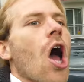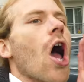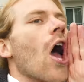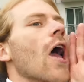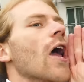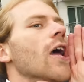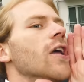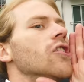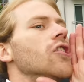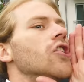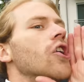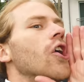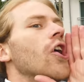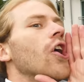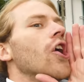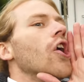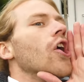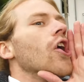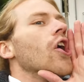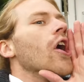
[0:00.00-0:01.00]

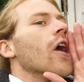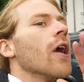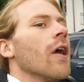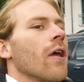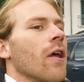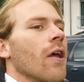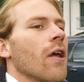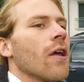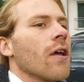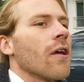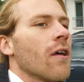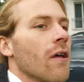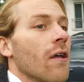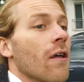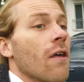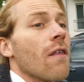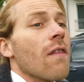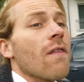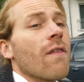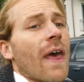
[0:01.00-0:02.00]
Angie!
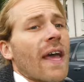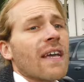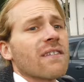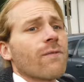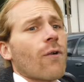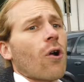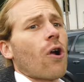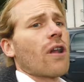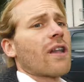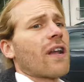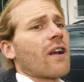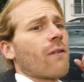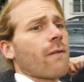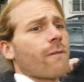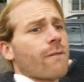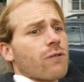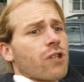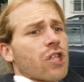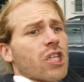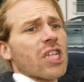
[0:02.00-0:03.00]
Thanks for all the
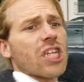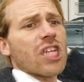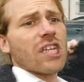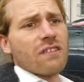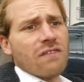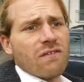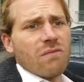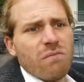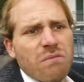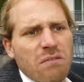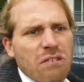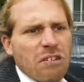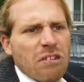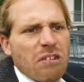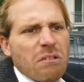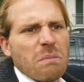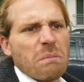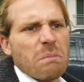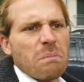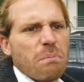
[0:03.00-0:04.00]
refugees!
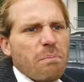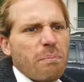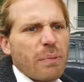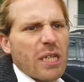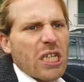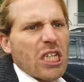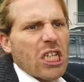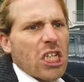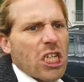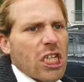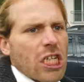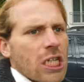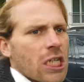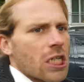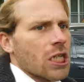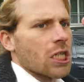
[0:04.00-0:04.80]
Bitch!